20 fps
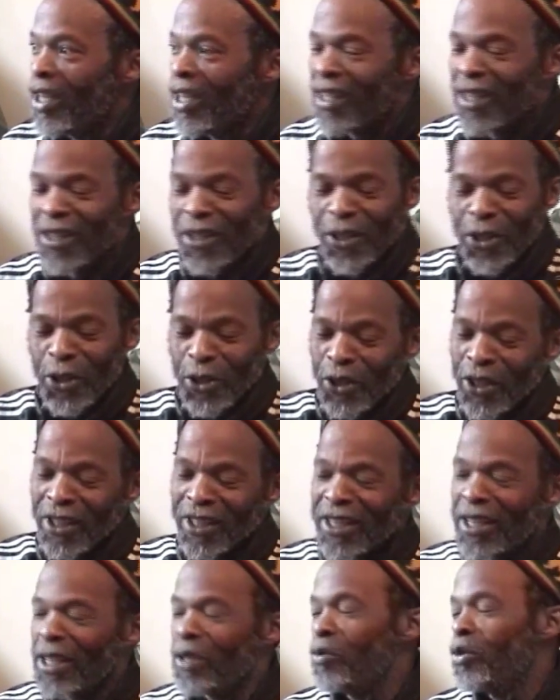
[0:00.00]
As I usually
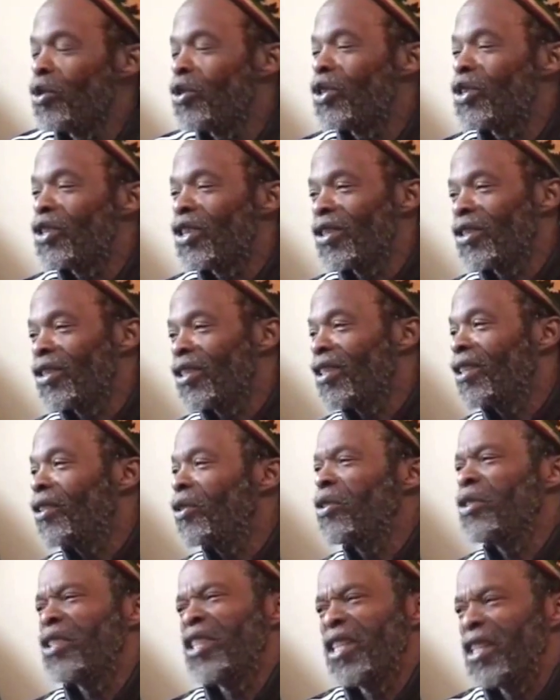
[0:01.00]
tell musicians,
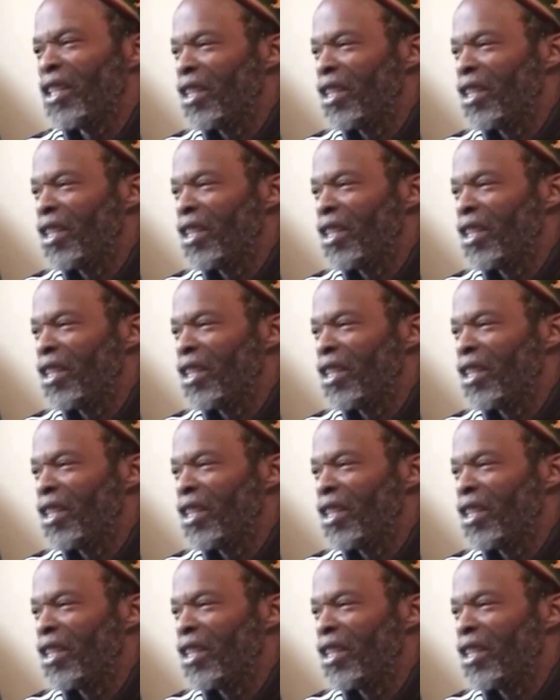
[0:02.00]
go get a